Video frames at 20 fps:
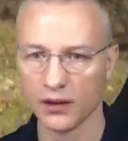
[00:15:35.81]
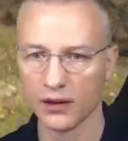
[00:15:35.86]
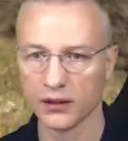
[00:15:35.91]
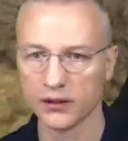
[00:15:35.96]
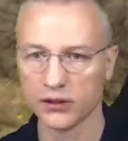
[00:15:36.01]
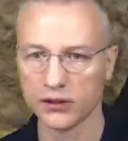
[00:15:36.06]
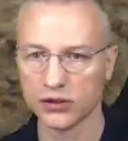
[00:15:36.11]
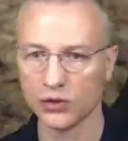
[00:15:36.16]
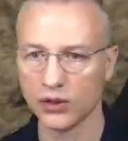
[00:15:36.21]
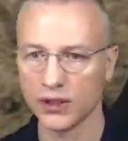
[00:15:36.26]

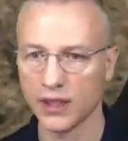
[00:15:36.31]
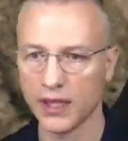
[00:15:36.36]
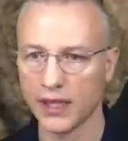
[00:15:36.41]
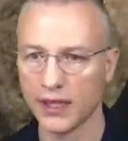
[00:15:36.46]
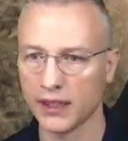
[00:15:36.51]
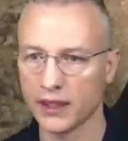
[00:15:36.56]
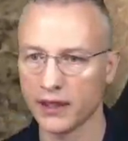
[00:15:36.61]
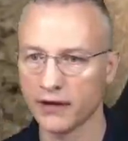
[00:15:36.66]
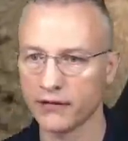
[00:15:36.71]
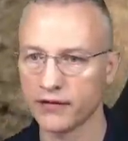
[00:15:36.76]
So glad I
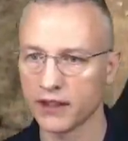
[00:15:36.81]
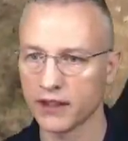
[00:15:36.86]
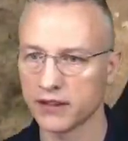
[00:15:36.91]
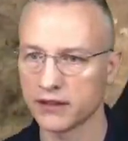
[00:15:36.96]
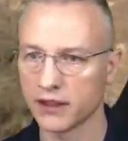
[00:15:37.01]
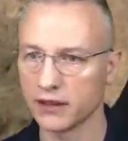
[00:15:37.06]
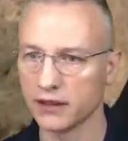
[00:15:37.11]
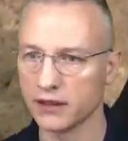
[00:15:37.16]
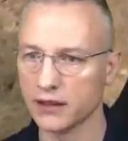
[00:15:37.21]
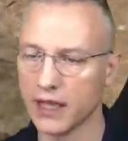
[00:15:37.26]
left this
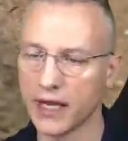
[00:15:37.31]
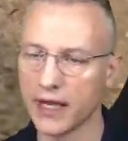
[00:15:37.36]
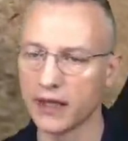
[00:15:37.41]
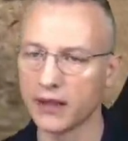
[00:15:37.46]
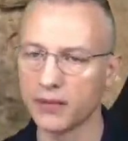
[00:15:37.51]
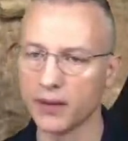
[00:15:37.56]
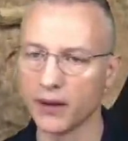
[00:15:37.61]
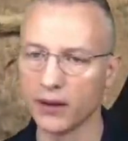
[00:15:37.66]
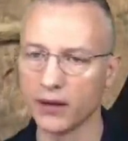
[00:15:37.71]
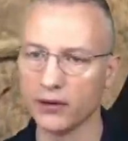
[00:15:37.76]
thing lying
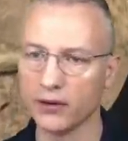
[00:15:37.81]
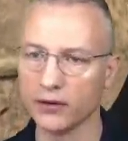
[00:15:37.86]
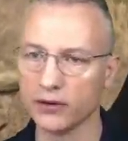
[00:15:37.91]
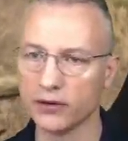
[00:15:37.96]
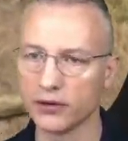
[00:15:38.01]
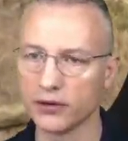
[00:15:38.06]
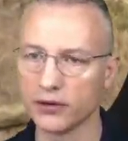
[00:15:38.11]
about.